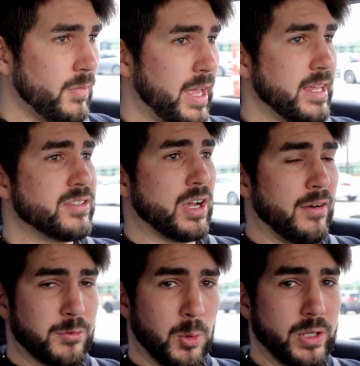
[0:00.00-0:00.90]
It's
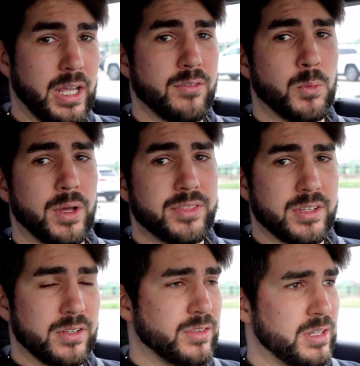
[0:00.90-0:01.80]
comfortable even with
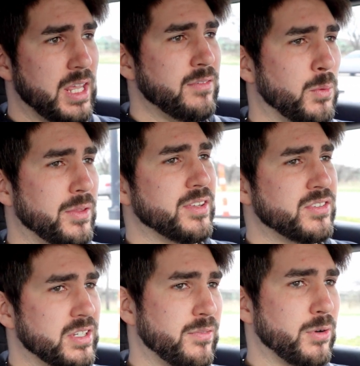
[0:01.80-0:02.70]
the
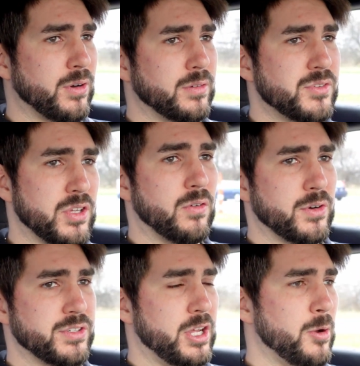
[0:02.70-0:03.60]
stiffer
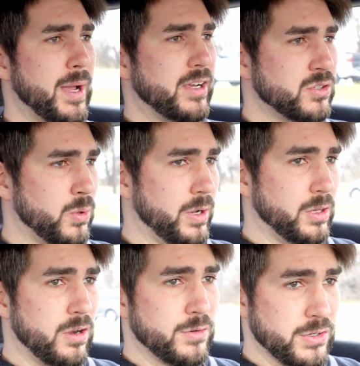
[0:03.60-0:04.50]
Silver's Neomax
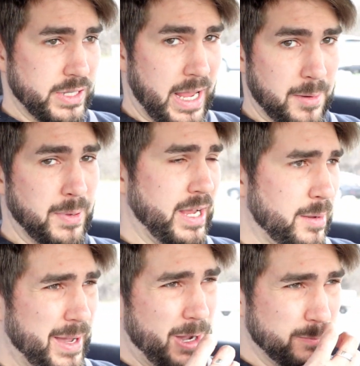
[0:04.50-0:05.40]
coilovers, and
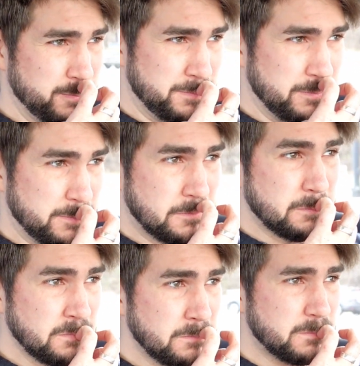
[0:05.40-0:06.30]
being about,
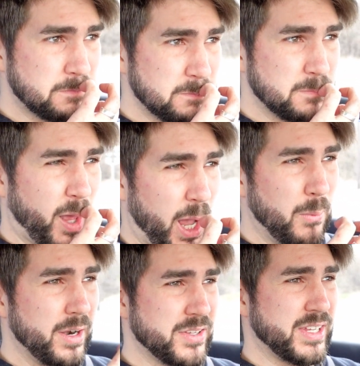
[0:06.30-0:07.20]
I
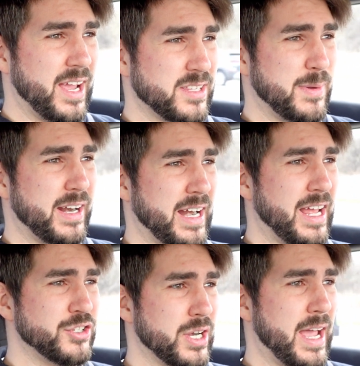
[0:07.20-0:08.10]
want to say it's about 1.5
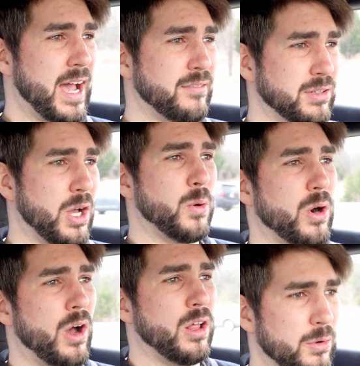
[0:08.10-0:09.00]
inches
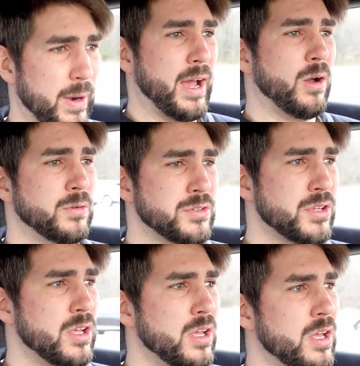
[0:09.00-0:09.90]
lower all
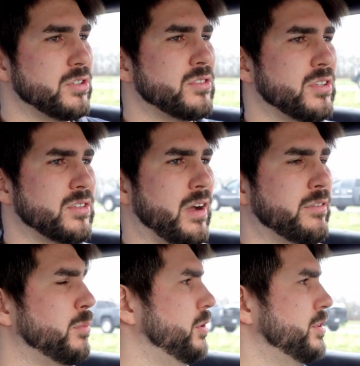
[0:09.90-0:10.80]
around, but it's just as
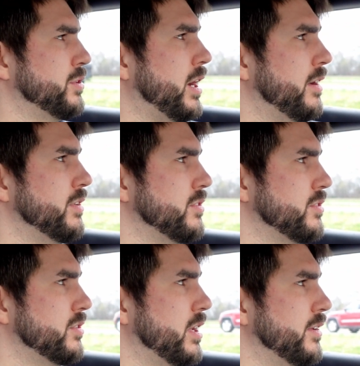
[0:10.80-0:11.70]
comfortable to drive
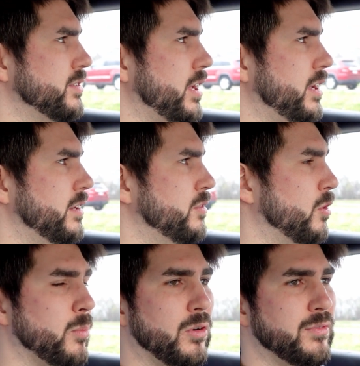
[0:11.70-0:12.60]
as a
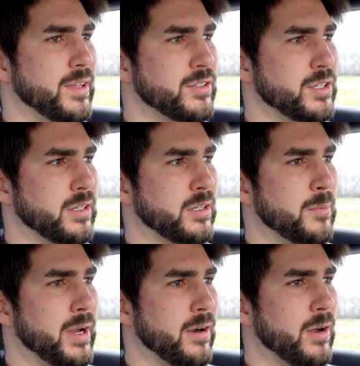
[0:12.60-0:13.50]
normal 5th gen
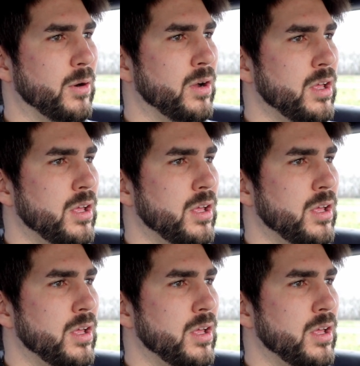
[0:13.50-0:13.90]
Camaro.